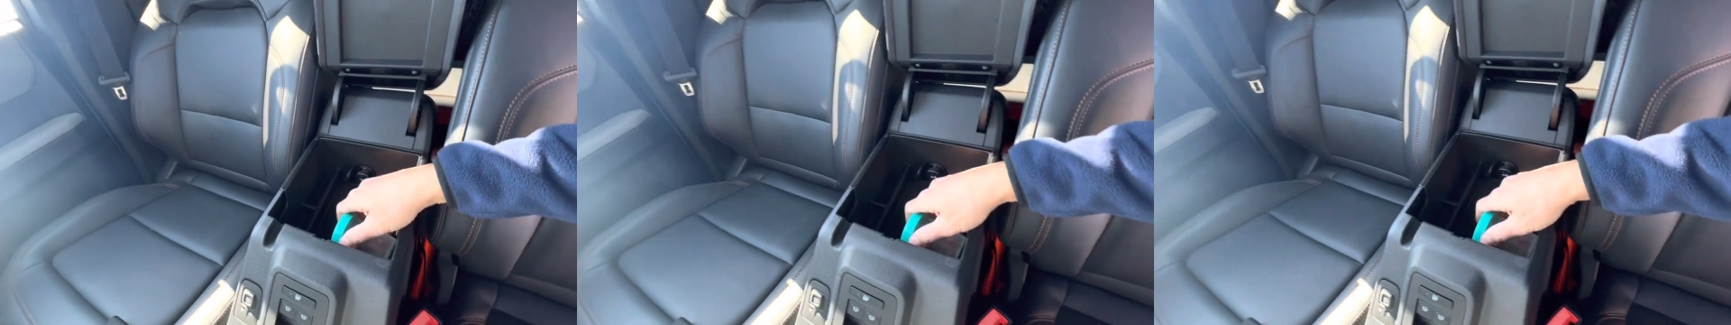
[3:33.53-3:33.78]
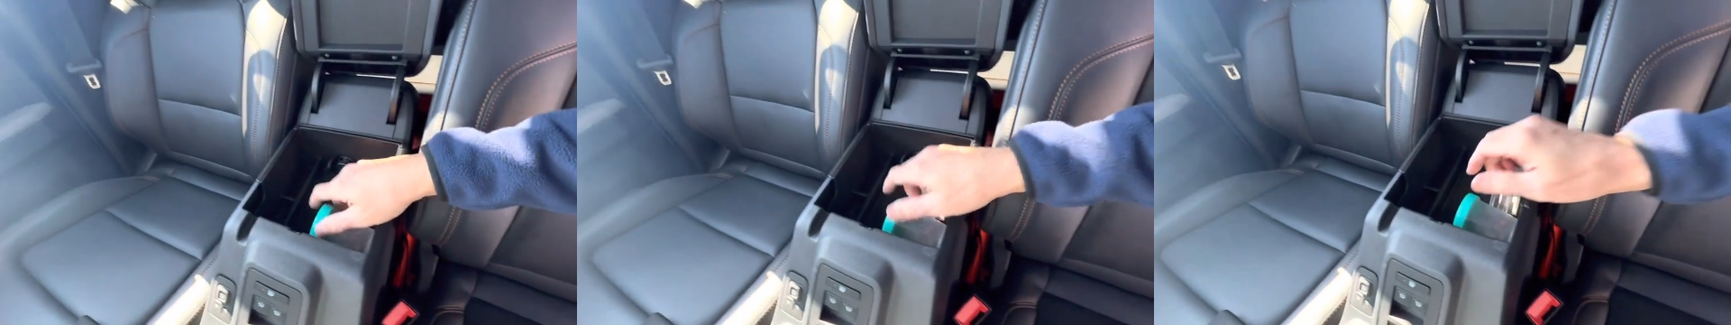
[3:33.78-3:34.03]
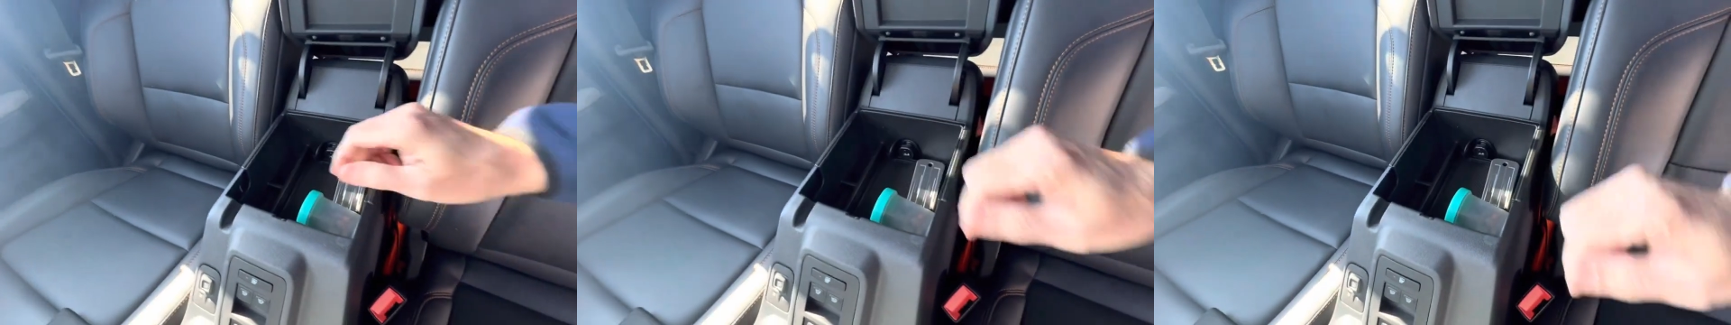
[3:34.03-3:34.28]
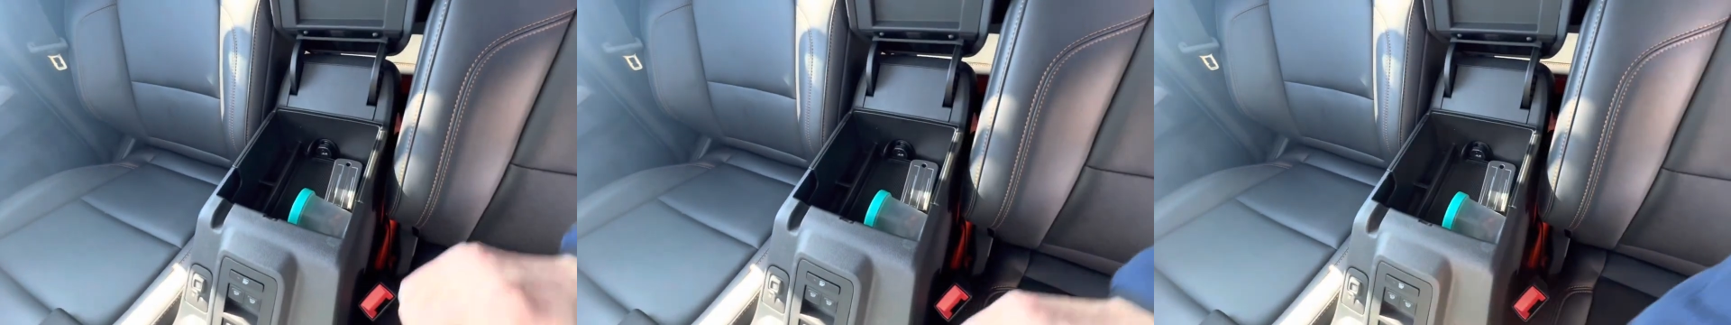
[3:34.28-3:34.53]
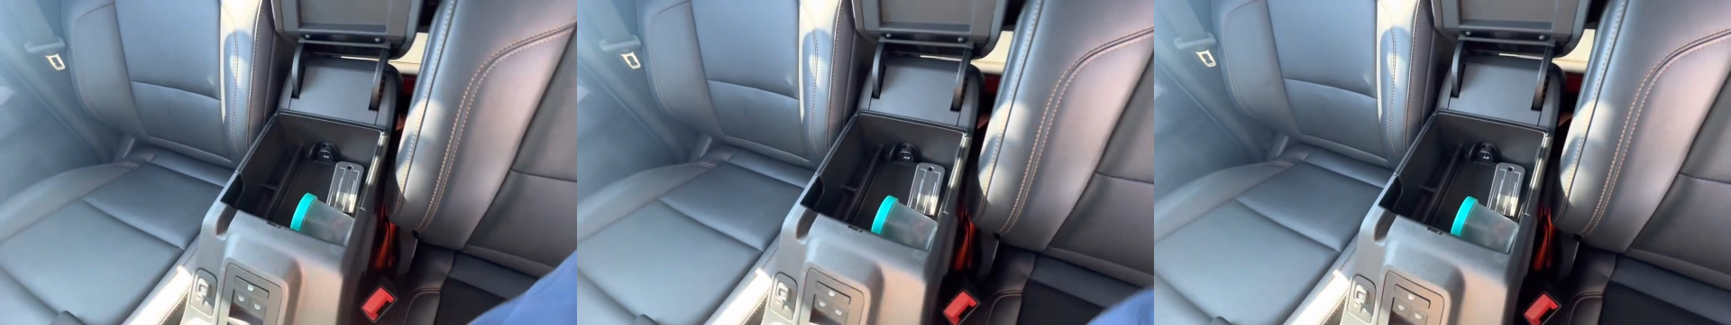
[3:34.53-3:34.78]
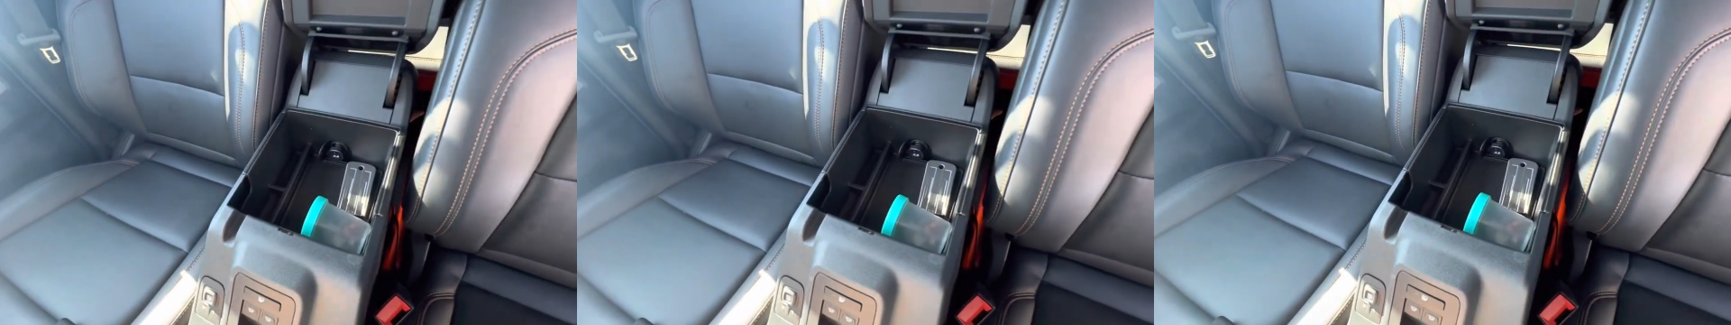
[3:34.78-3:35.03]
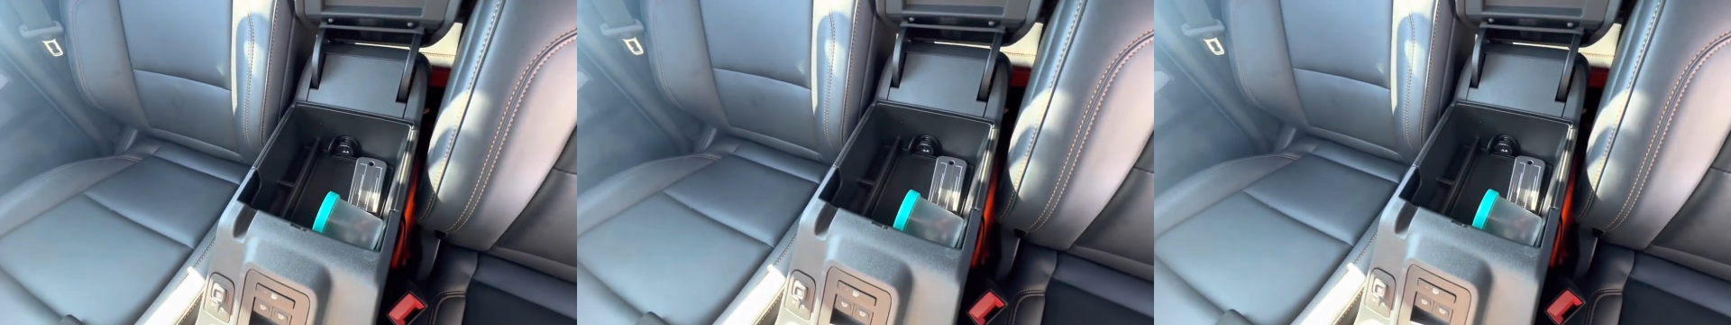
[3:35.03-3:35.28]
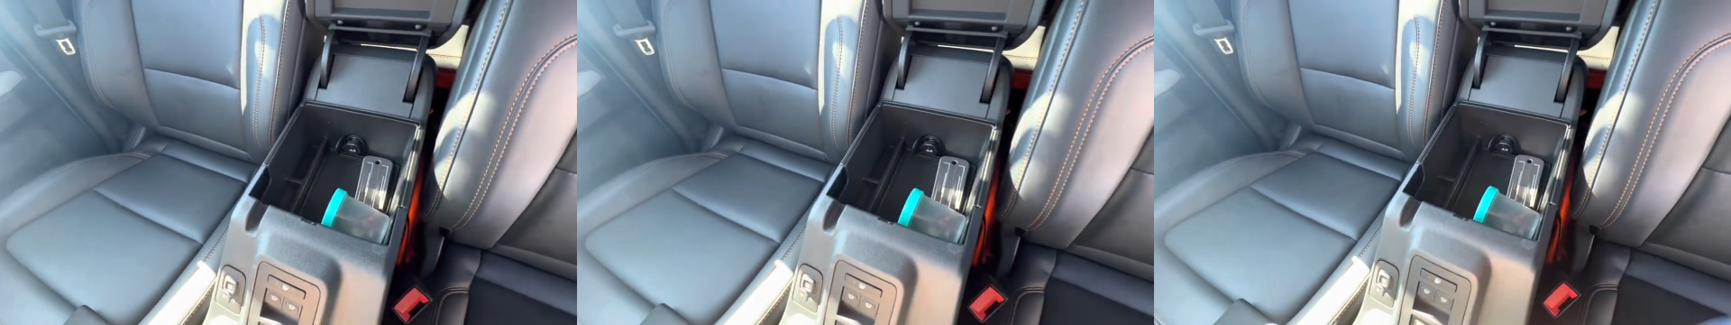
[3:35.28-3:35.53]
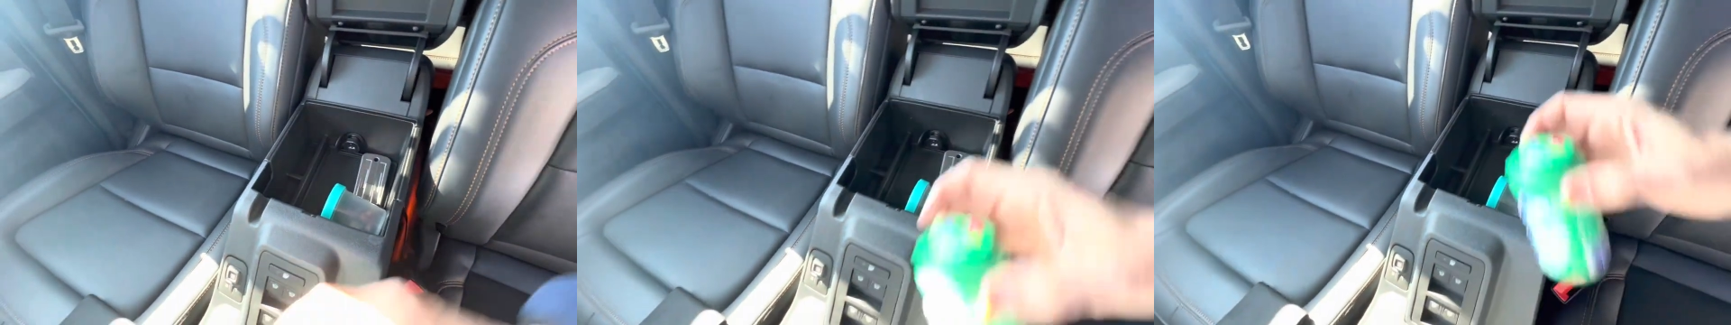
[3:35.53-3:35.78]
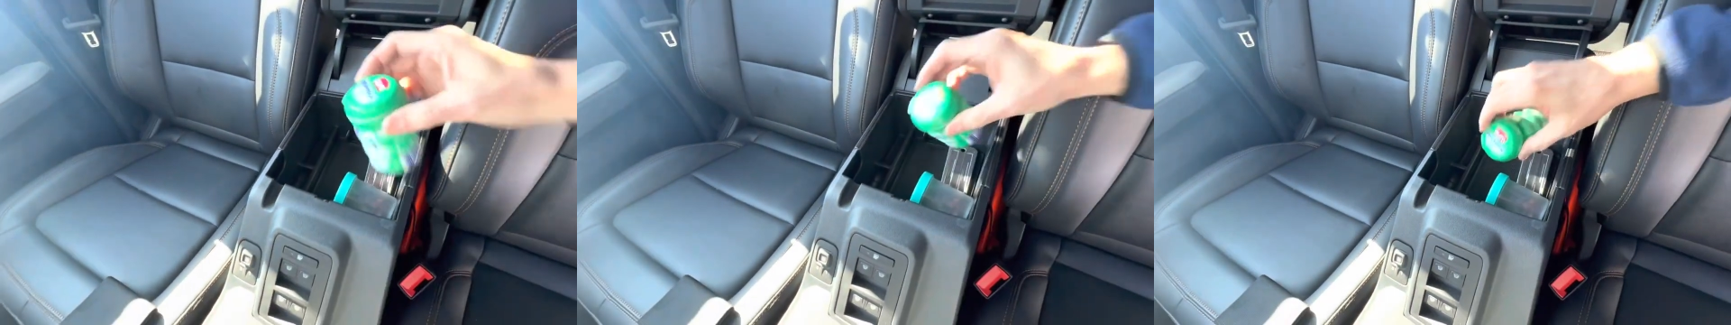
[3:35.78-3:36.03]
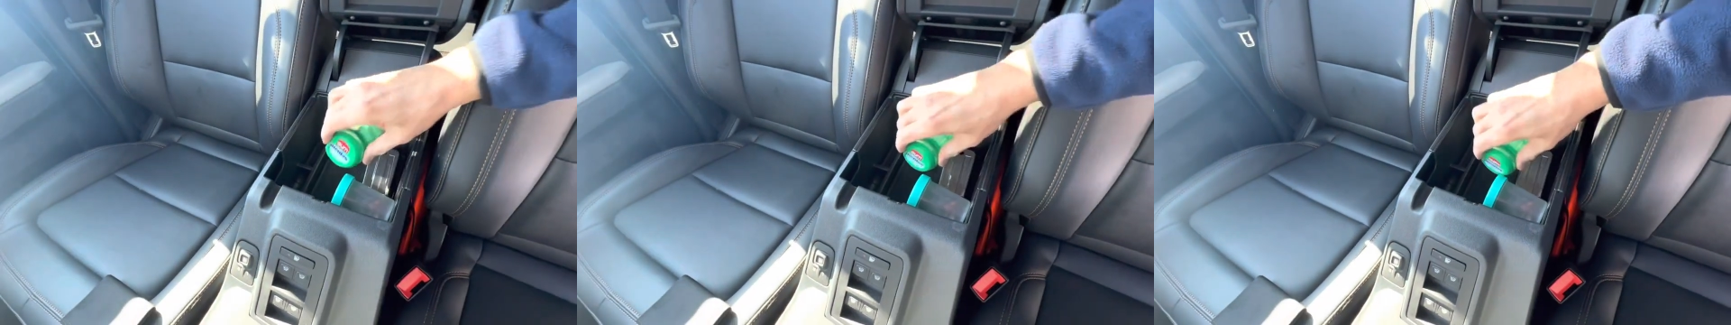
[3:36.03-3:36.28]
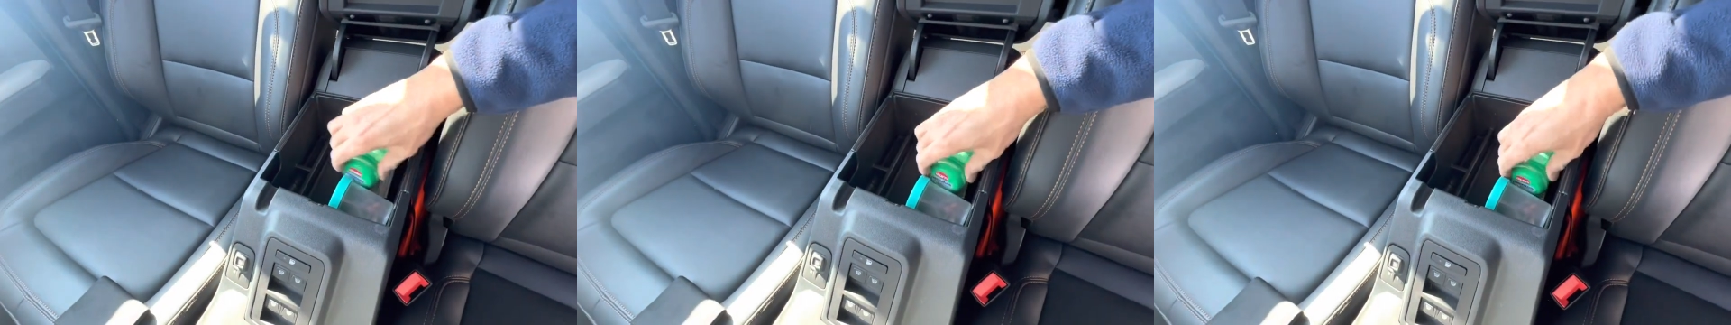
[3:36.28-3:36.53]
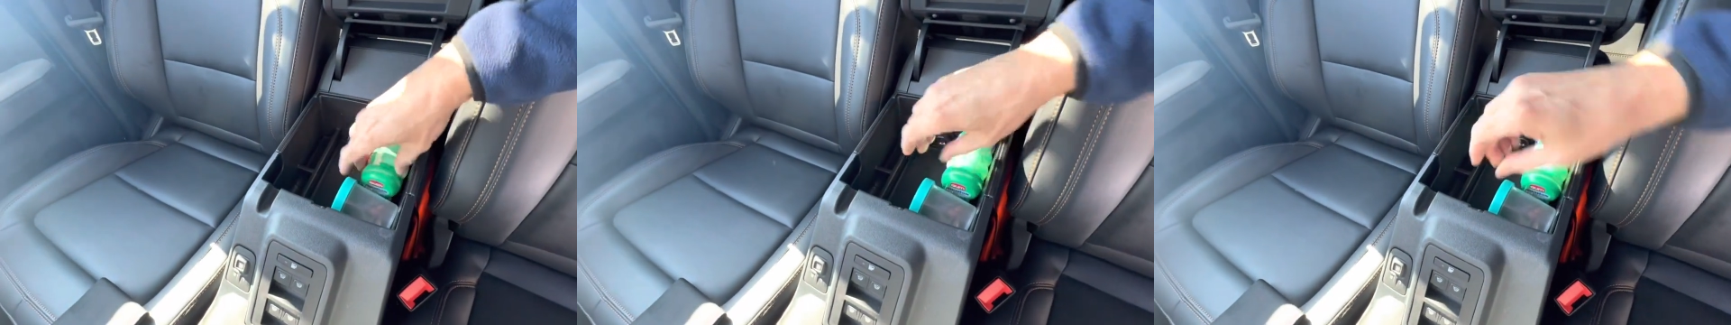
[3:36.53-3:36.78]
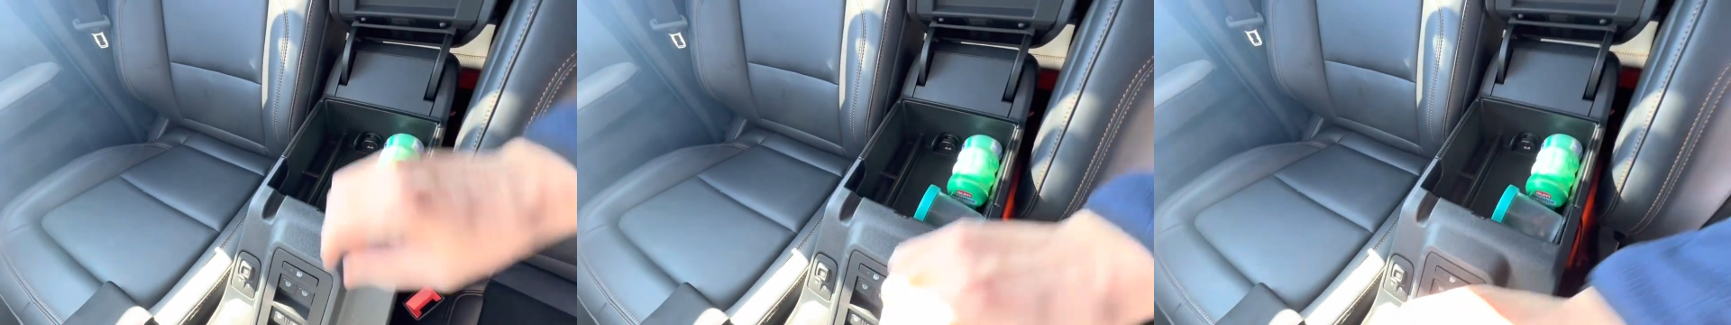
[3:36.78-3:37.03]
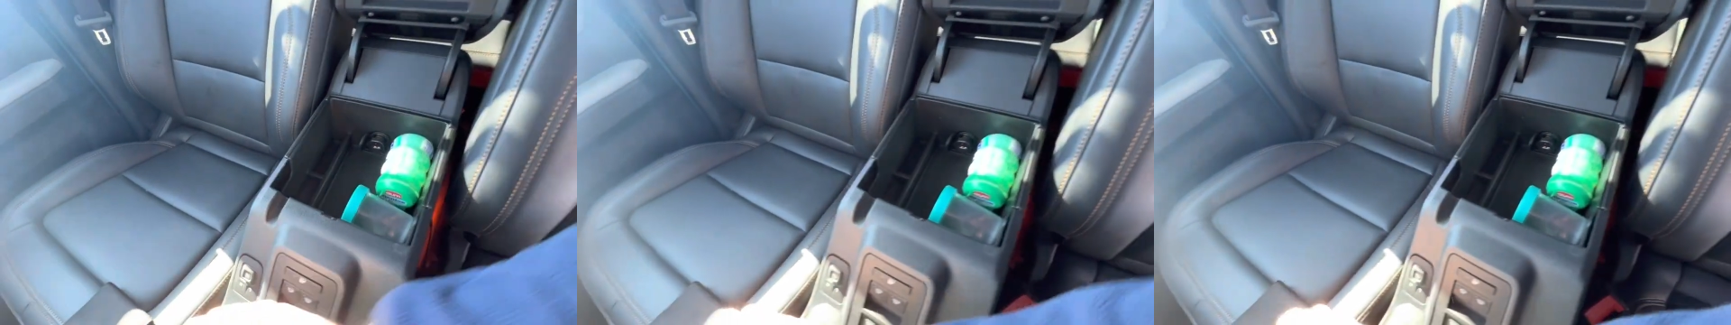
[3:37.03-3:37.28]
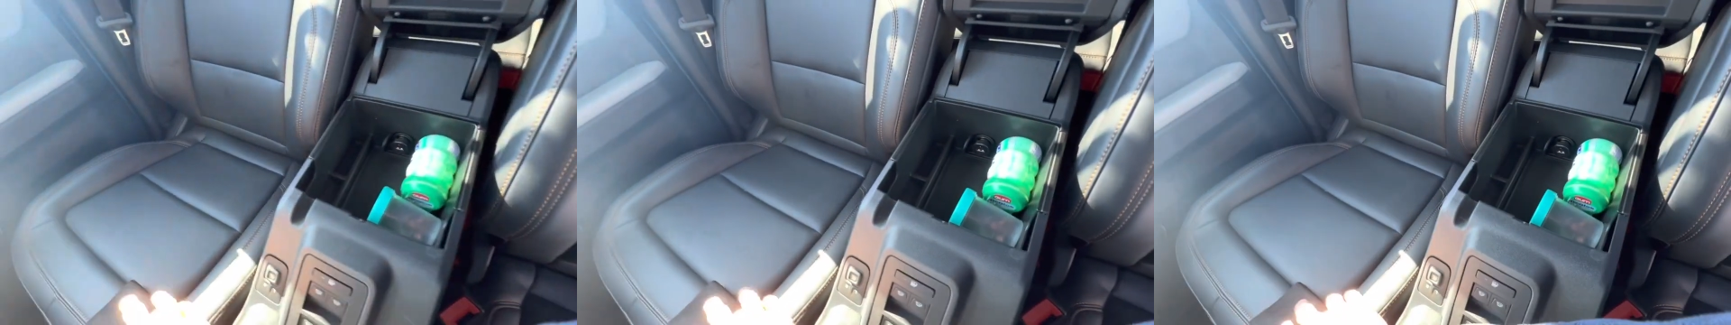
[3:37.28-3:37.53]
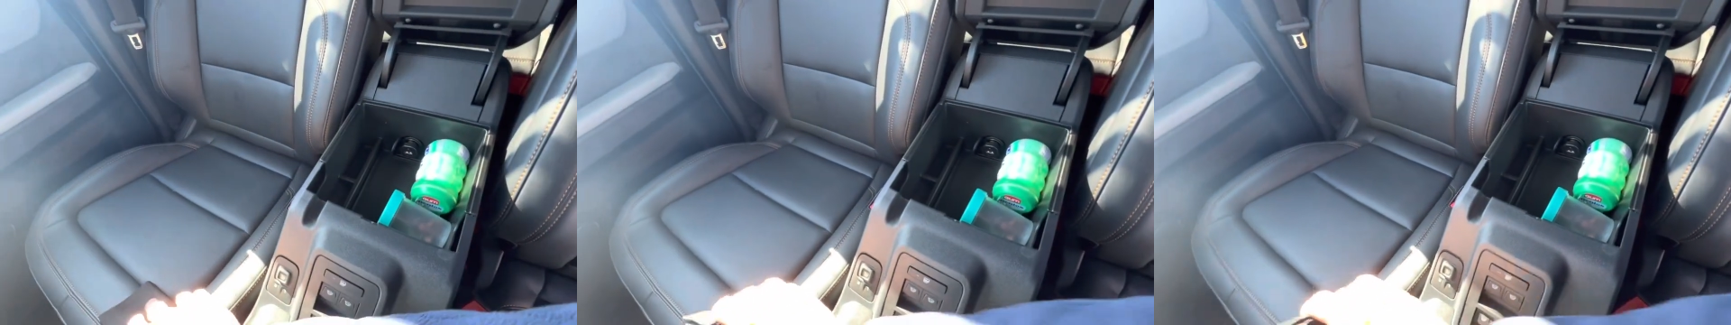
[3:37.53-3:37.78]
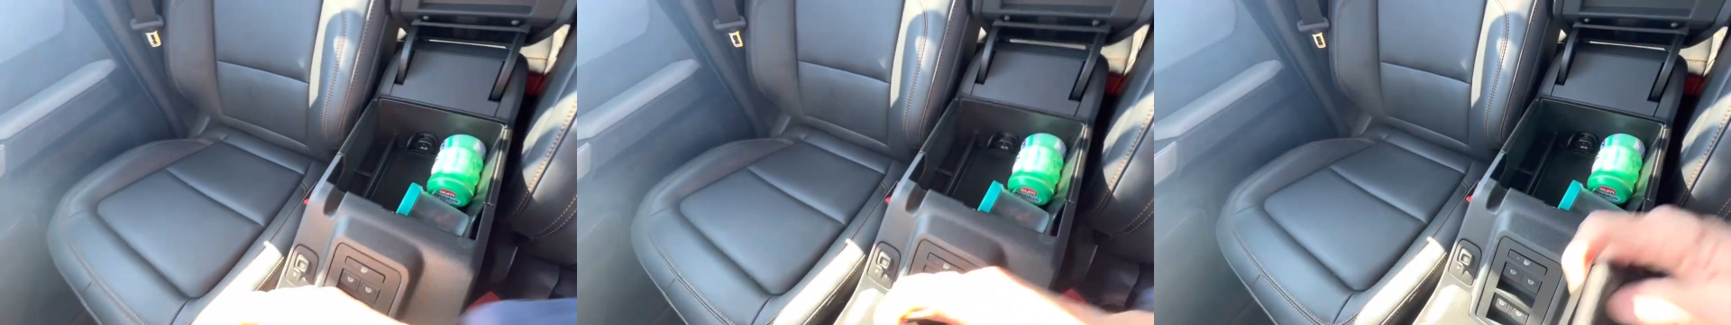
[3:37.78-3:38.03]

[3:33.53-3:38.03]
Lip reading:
(no speaker visible)